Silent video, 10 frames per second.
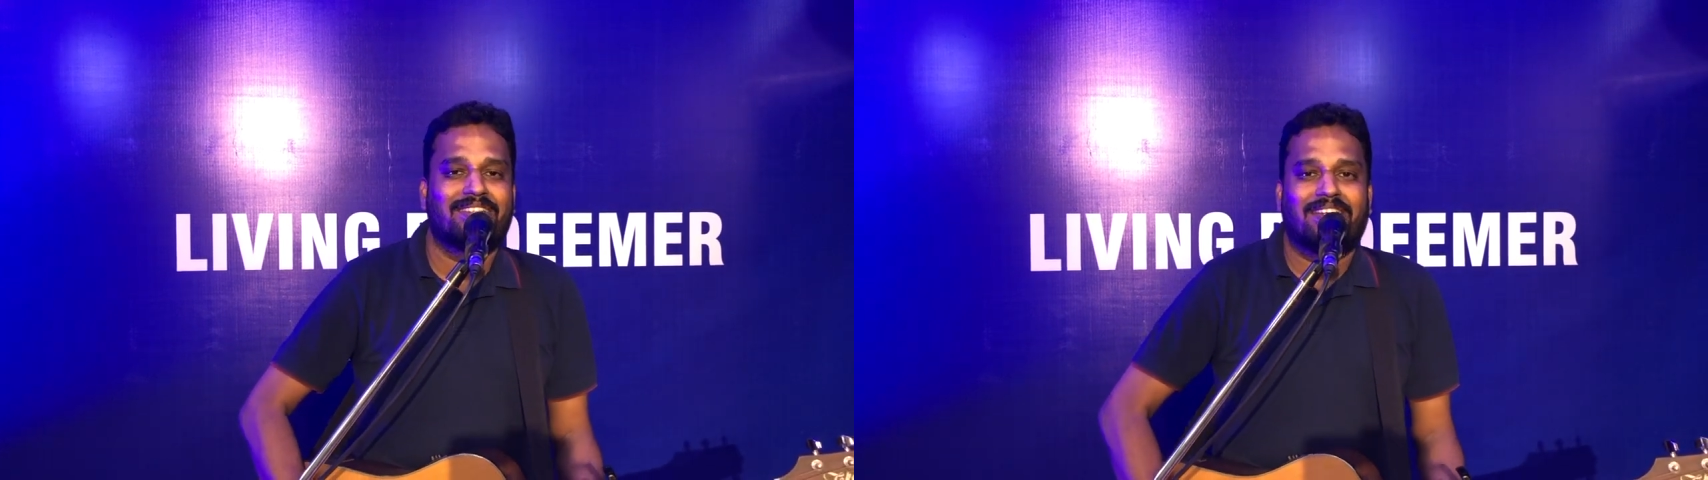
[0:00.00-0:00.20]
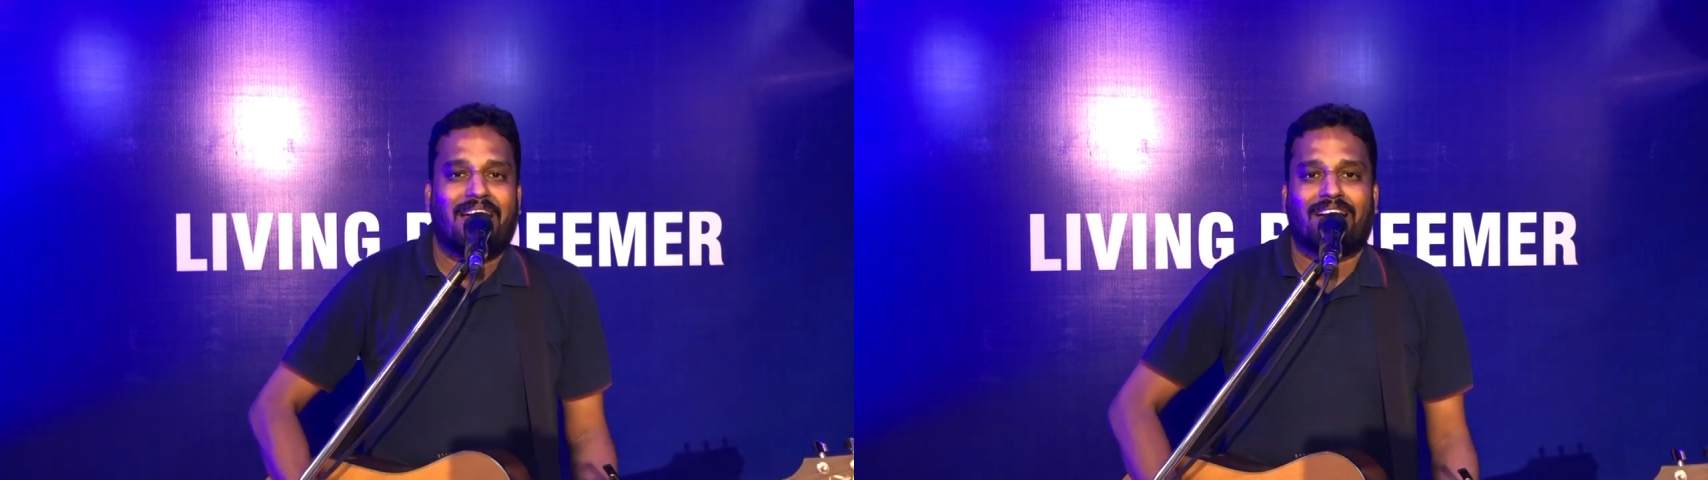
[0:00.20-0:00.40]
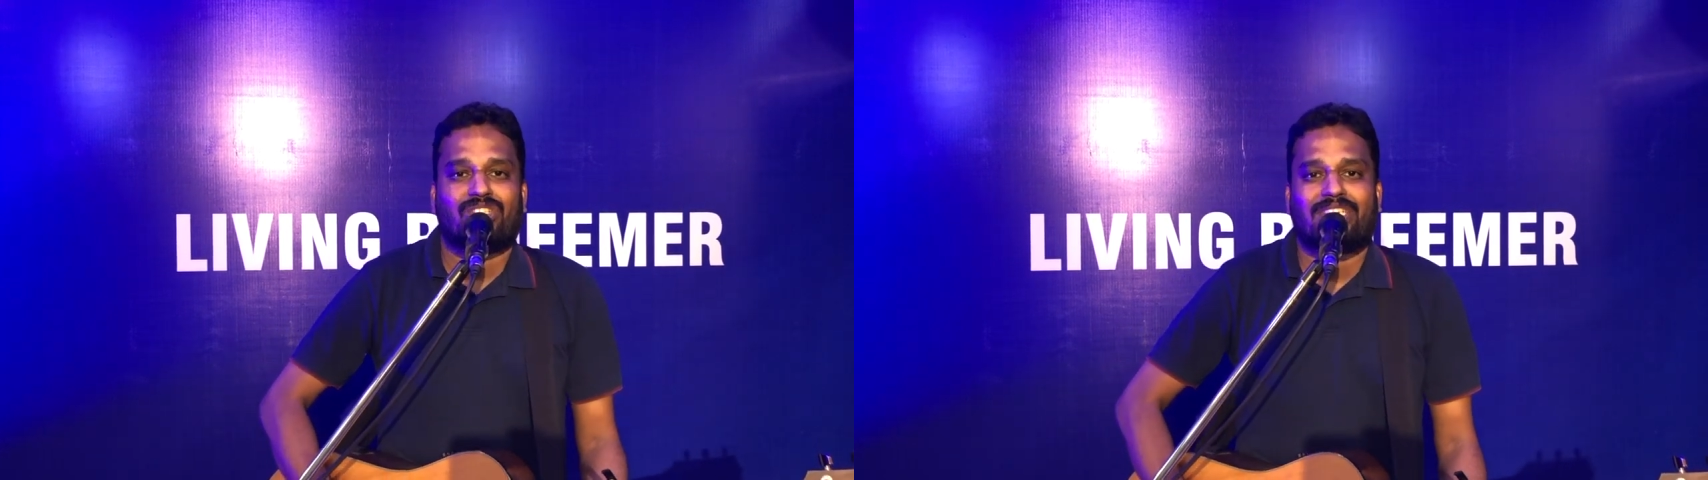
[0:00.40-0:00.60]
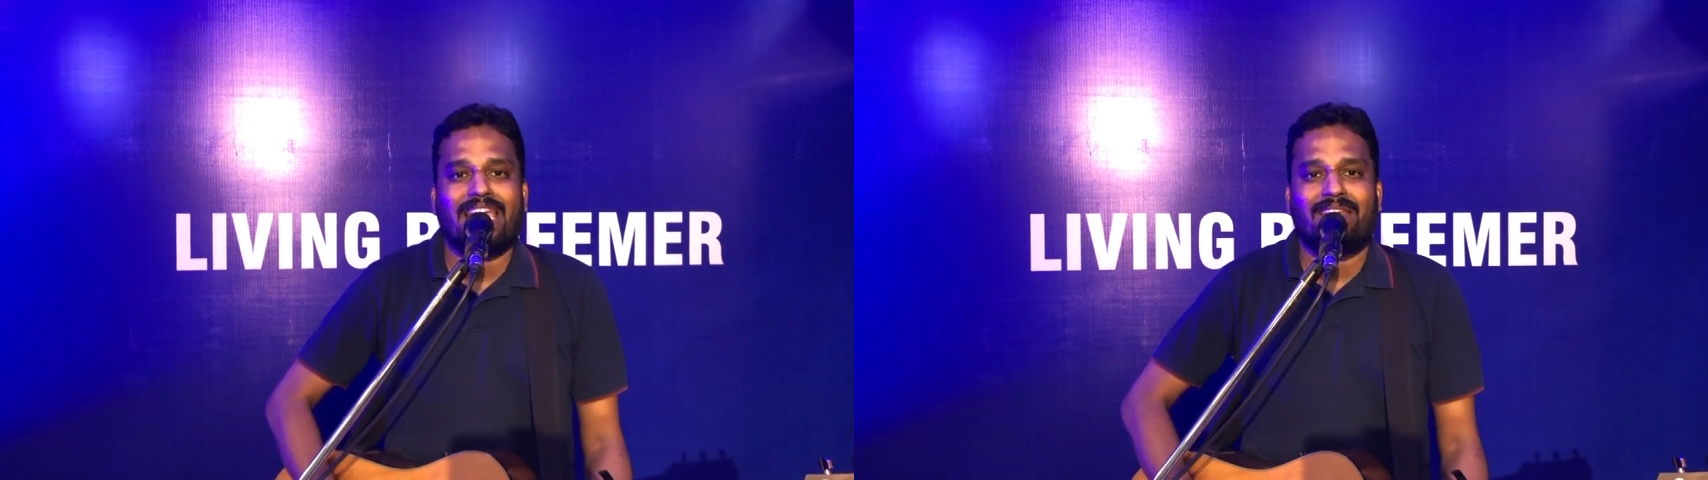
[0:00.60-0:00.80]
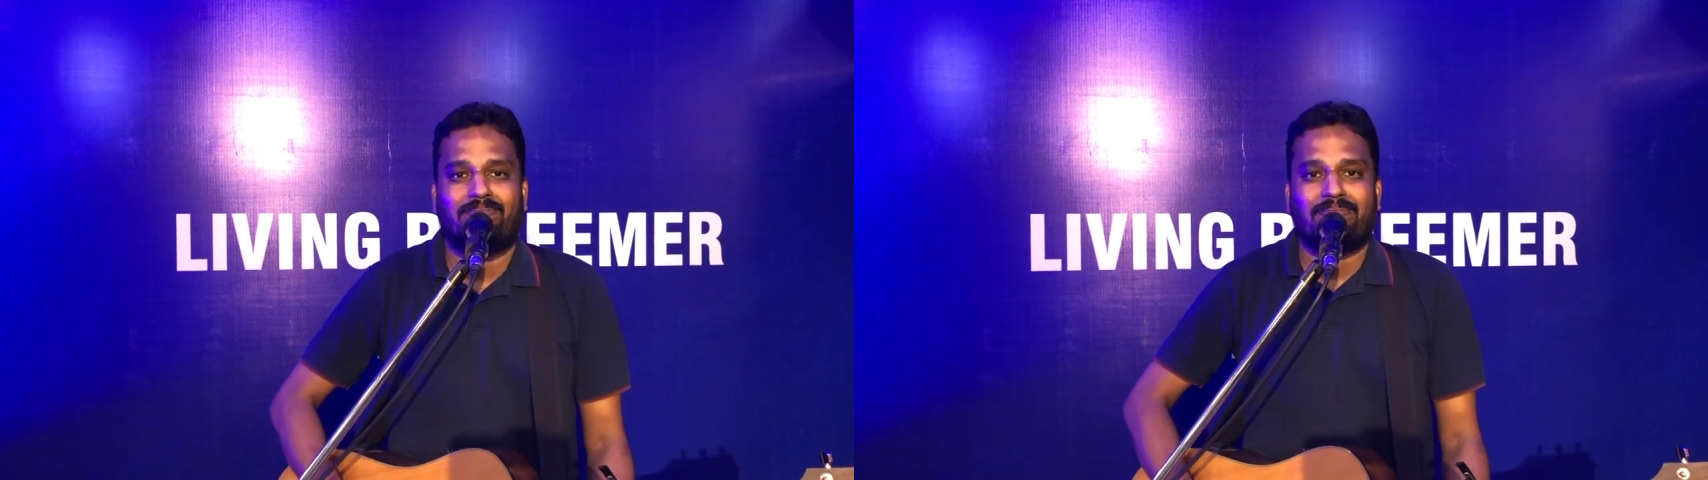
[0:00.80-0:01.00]
I
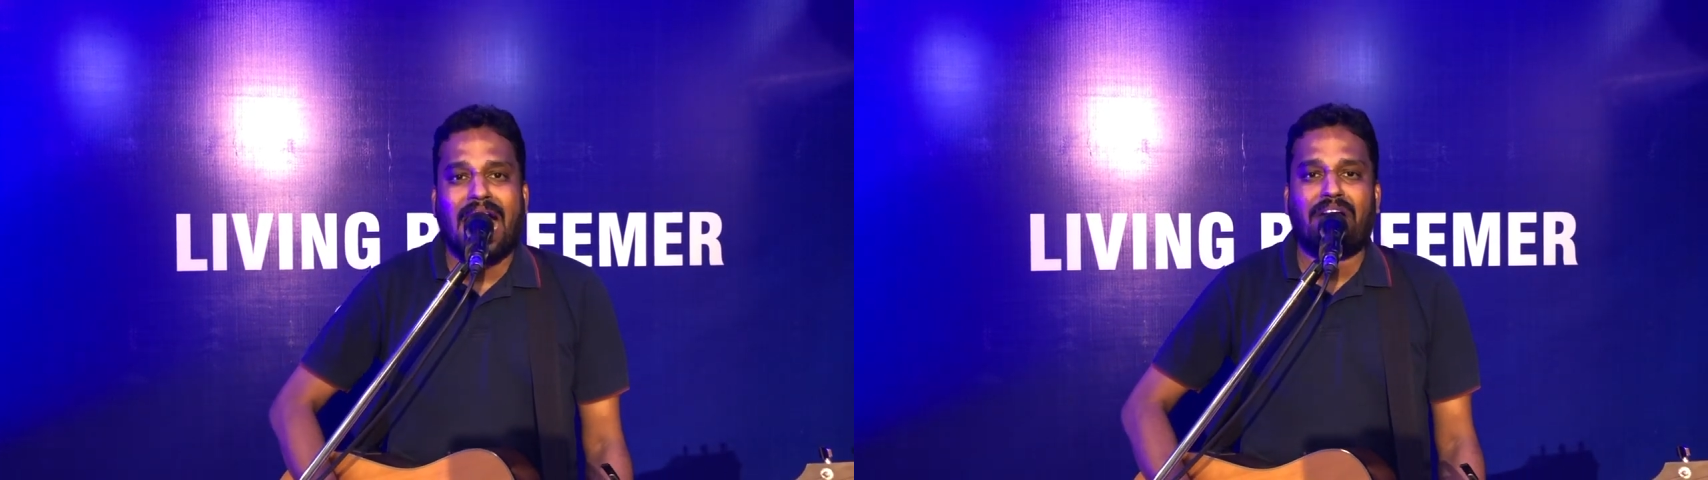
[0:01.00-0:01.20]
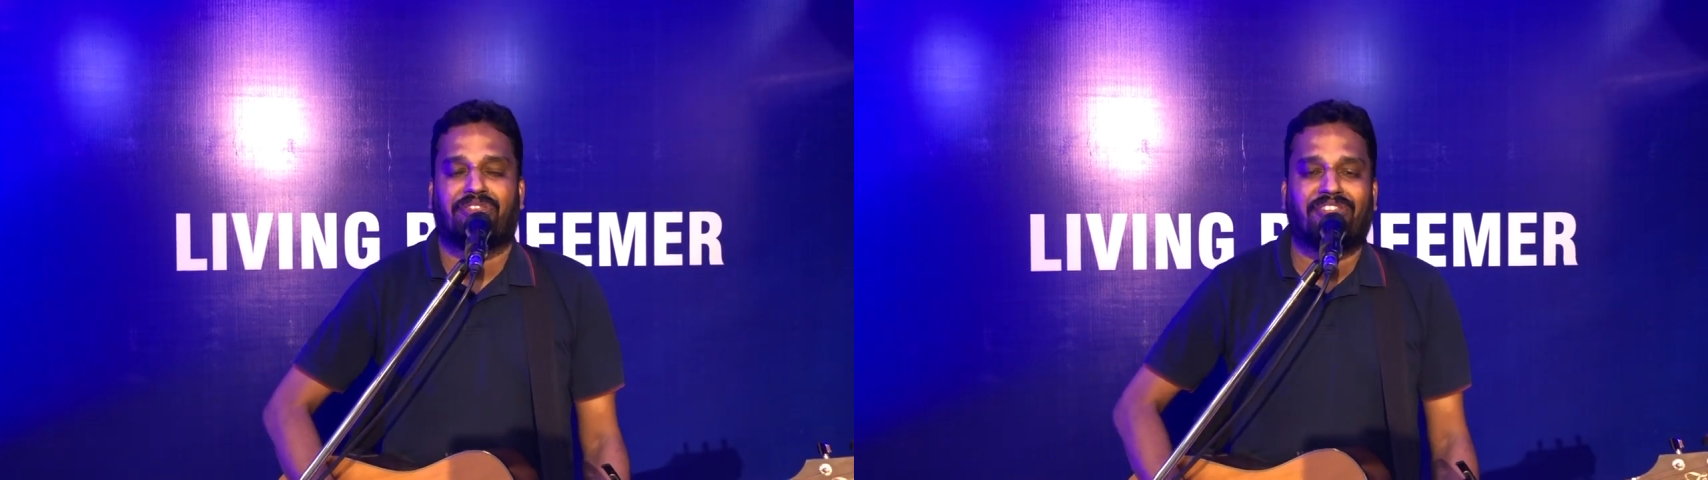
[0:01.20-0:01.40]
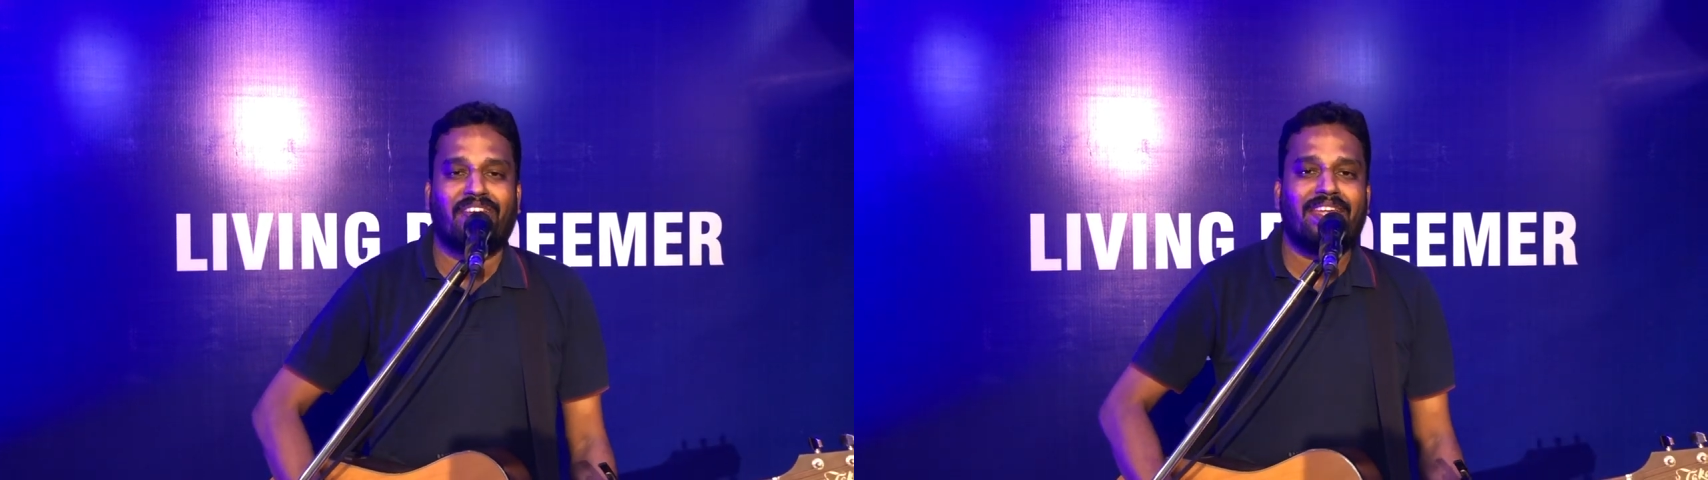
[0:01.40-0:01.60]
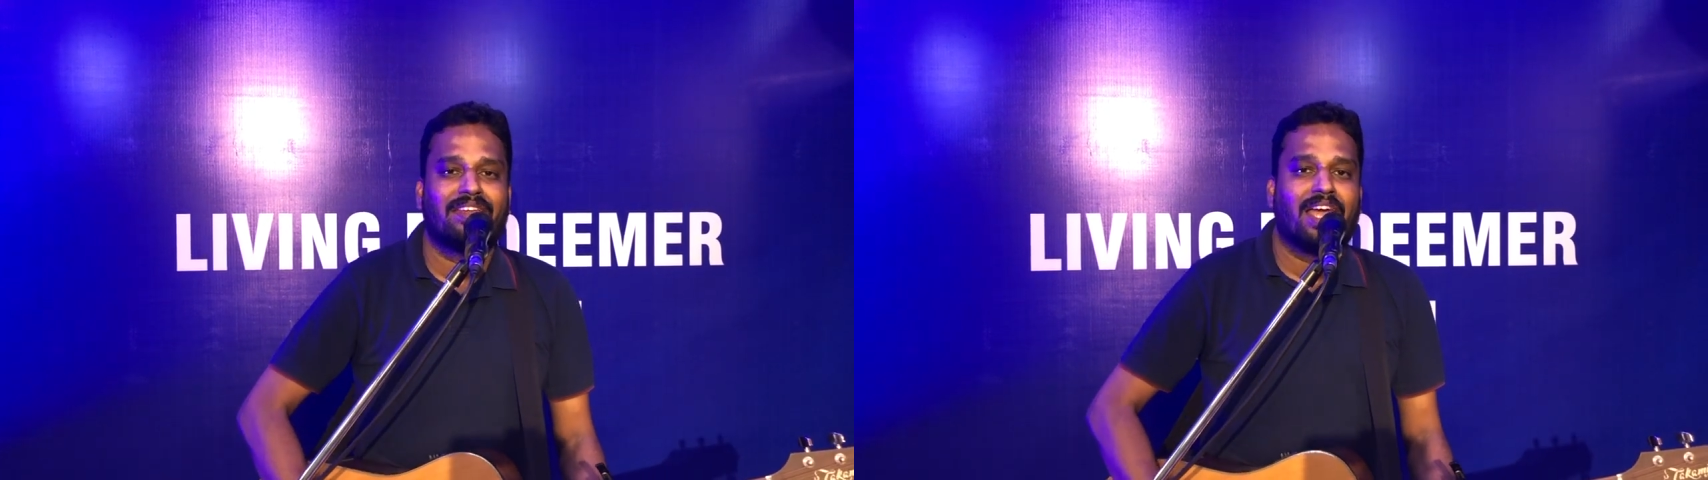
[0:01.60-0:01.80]
stand my feet